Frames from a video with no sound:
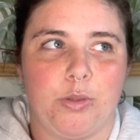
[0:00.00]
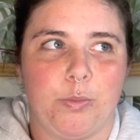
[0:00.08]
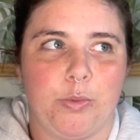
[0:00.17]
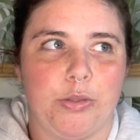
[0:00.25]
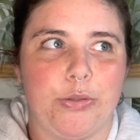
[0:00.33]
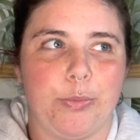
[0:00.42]

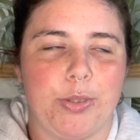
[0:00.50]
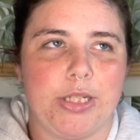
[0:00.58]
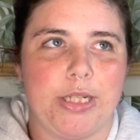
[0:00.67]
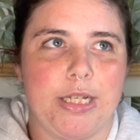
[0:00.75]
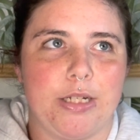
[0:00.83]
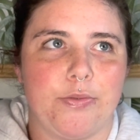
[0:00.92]
we're almost at
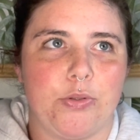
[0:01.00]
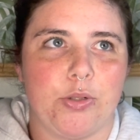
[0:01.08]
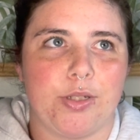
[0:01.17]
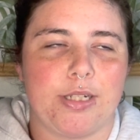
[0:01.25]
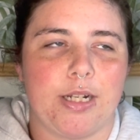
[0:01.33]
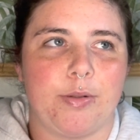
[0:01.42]
the end of
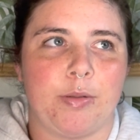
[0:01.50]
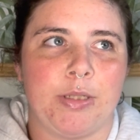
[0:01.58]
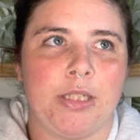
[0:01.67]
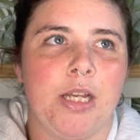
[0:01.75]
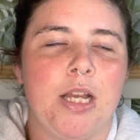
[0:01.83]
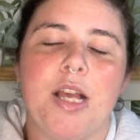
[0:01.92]
August now, aren't we?
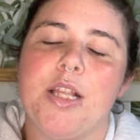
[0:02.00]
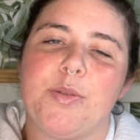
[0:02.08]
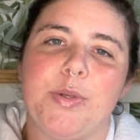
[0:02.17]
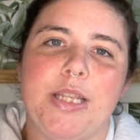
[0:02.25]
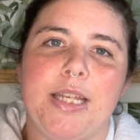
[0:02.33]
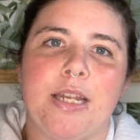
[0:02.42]
So
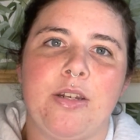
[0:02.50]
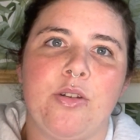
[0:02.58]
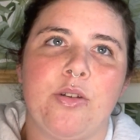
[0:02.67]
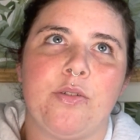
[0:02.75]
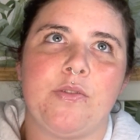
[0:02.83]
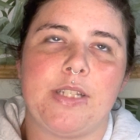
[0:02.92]
at the end
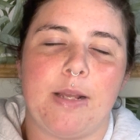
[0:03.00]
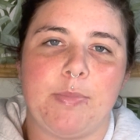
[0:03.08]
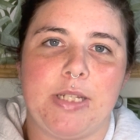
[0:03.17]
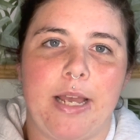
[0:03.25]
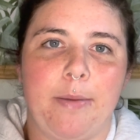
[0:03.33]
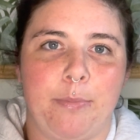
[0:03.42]
of
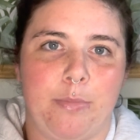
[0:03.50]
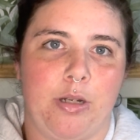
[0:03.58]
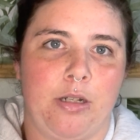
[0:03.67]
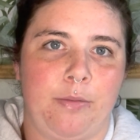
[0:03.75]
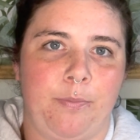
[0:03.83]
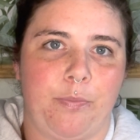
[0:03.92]

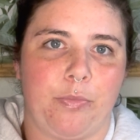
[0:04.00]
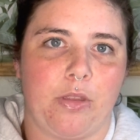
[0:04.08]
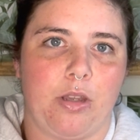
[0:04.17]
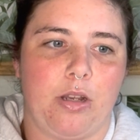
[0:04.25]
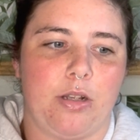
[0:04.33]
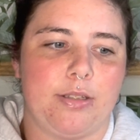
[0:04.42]
September
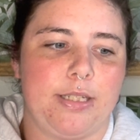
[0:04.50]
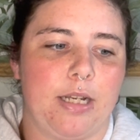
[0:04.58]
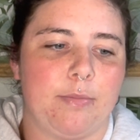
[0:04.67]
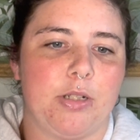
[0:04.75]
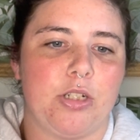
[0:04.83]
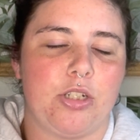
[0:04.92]
I'll see how
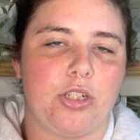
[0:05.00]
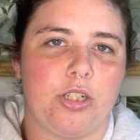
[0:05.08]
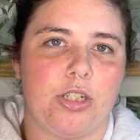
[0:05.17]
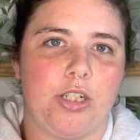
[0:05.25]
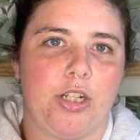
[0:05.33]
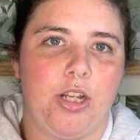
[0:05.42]
much
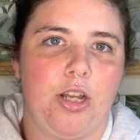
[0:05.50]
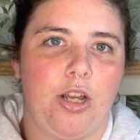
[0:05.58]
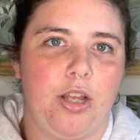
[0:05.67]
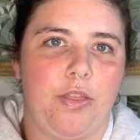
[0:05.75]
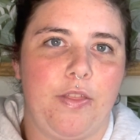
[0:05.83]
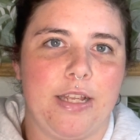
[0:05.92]

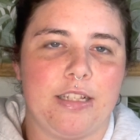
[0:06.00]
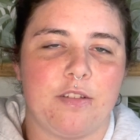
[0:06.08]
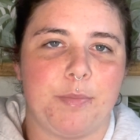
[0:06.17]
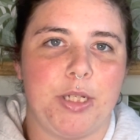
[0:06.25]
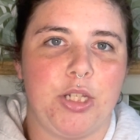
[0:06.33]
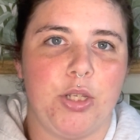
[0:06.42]
things have
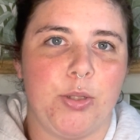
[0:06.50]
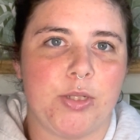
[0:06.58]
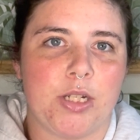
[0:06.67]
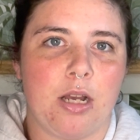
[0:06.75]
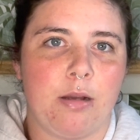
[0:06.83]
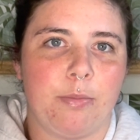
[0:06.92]
been used
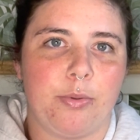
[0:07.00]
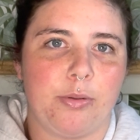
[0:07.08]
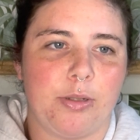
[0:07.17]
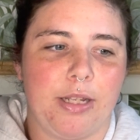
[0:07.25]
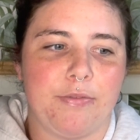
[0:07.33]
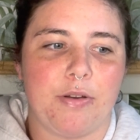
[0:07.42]
up,
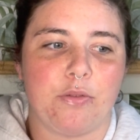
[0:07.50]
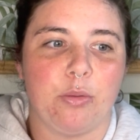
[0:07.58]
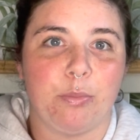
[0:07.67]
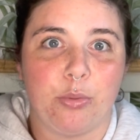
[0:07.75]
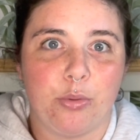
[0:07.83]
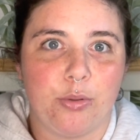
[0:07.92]
if I've
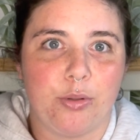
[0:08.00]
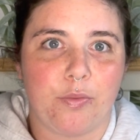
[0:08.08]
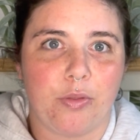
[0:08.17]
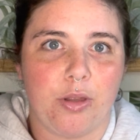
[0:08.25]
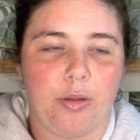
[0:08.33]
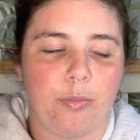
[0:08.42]
got bored of
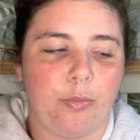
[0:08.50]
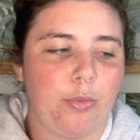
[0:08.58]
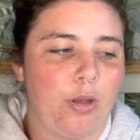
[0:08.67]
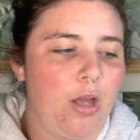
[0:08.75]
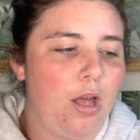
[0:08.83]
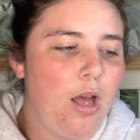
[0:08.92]
them,
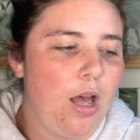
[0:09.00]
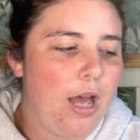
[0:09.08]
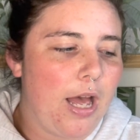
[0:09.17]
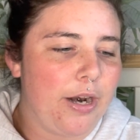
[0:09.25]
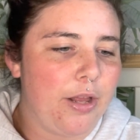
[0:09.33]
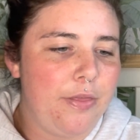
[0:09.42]

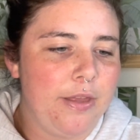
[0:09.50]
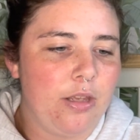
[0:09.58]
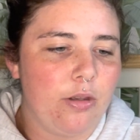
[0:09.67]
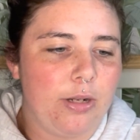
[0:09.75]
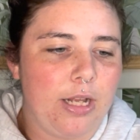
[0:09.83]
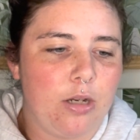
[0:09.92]
and I think
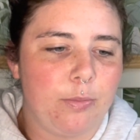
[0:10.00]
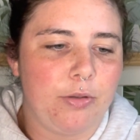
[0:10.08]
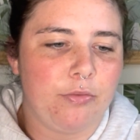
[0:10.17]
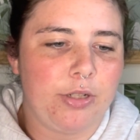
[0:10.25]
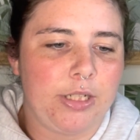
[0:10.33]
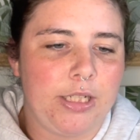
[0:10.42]
it'll help me
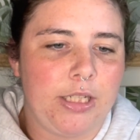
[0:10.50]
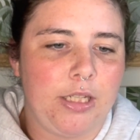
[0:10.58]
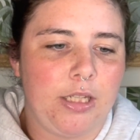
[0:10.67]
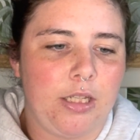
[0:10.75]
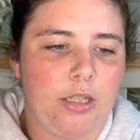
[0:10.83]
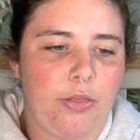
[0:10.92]

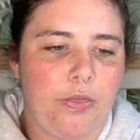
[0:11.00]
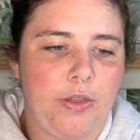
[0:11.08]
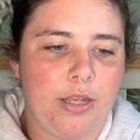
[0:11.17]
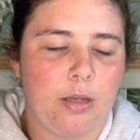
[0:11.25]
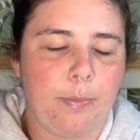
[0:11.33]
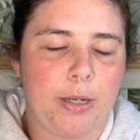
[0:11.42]
really
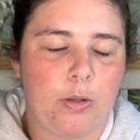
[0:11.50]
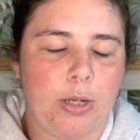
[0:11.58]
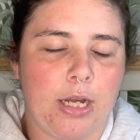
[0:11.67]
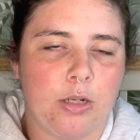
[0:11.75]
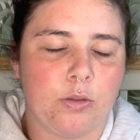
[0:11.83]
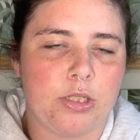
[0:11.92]
think about
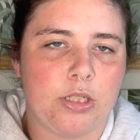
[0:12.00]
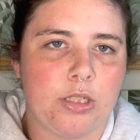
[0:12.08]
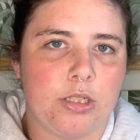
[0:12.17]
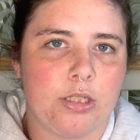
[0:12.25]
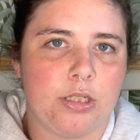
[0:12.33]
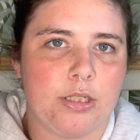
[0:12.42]
how
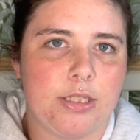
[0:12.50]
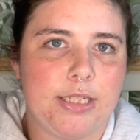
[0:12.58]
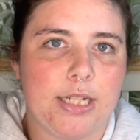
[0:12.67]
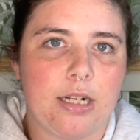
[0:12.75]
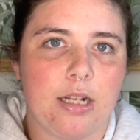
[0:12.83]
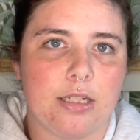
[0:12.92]
to
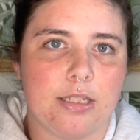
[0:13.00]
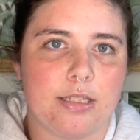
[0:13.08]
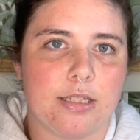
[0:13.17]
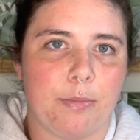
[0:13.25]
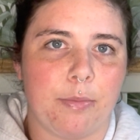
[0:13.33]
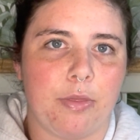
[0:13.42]
declutter
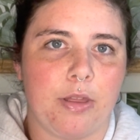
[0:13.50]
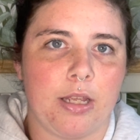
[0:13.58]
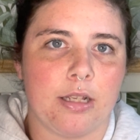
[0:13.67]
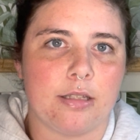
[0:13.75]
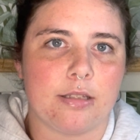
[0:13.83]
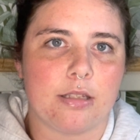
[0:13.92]
some
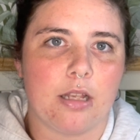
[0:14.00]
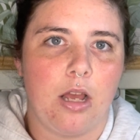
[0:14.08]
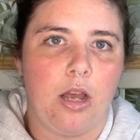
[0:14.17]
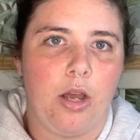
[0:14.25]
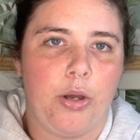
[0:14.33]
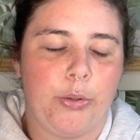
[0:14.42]
things
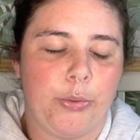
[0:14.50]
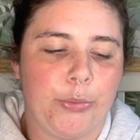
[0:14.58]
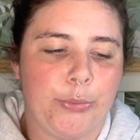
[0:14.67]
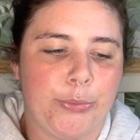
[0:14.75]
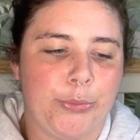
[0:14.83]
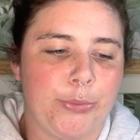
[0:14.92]

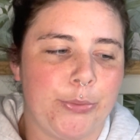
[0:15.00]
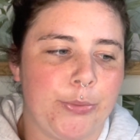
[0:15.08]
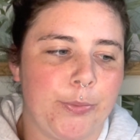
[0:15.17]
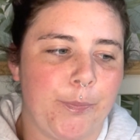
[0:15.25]
or